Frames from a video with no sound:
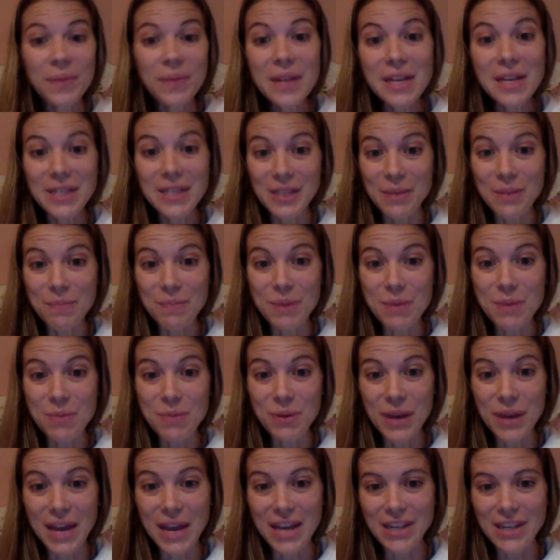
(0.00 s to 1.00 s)
Some
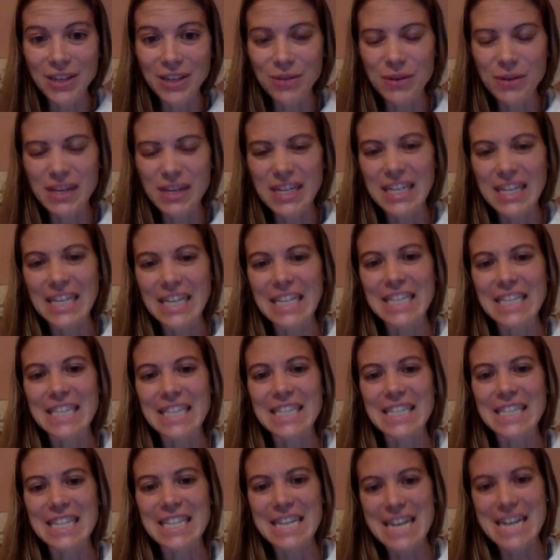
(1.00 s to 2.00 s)
people can do it,
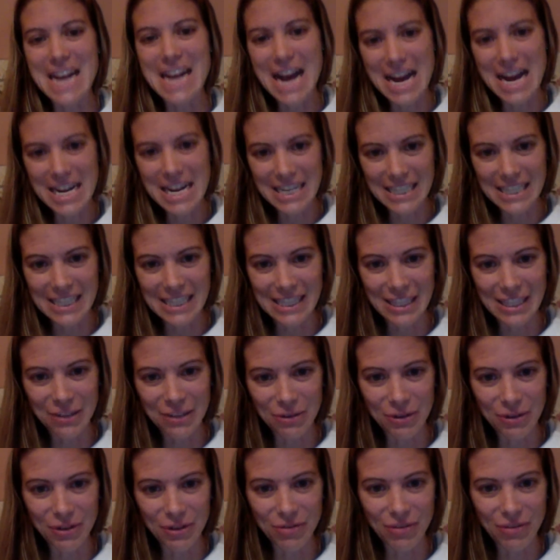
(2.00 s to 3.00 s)
not
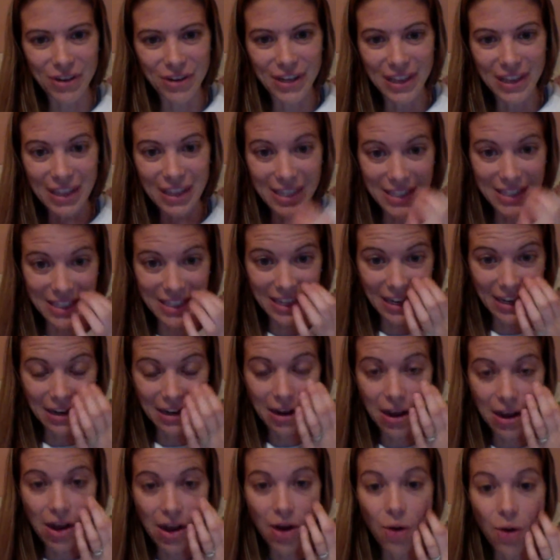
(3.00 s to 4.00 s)
necessarily realistic.
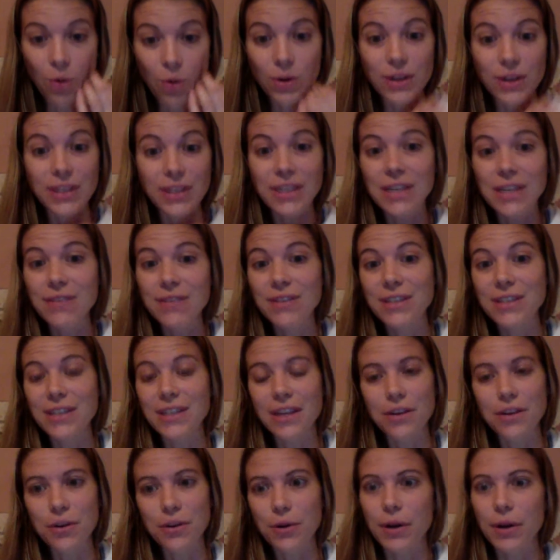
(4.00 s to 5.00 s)
Or to even
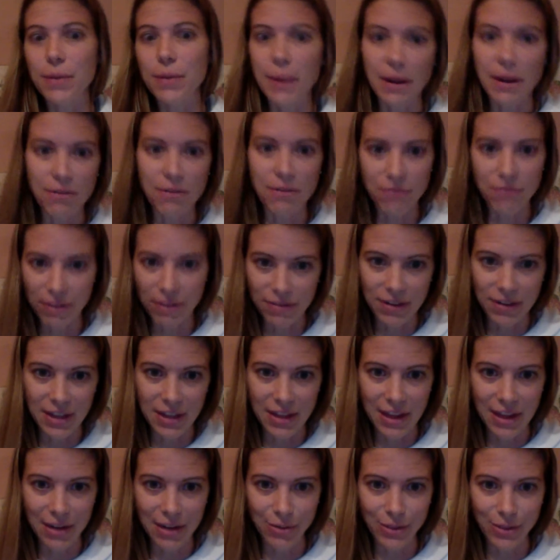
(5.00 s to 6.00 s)
say that you're going to make
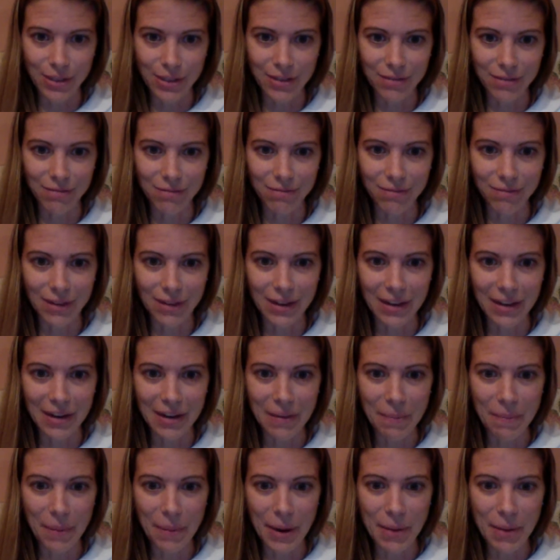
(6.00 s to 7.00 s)
$50,000
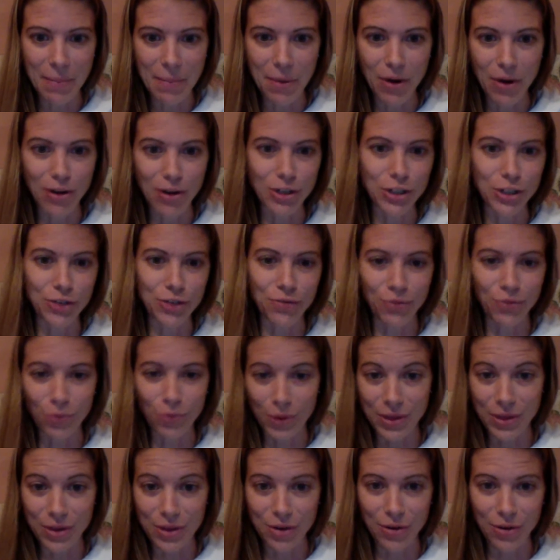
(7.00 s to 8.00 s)
by March
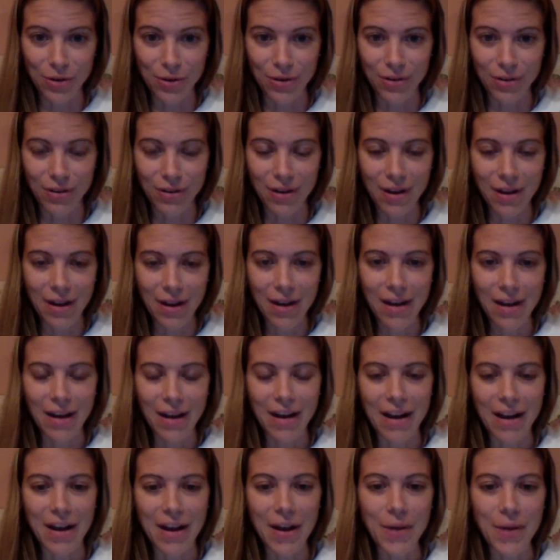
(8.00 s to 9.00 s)
with your
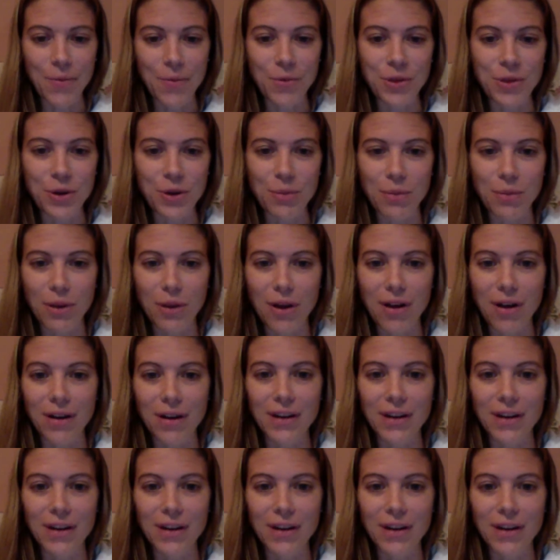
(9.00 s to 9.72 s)
blog.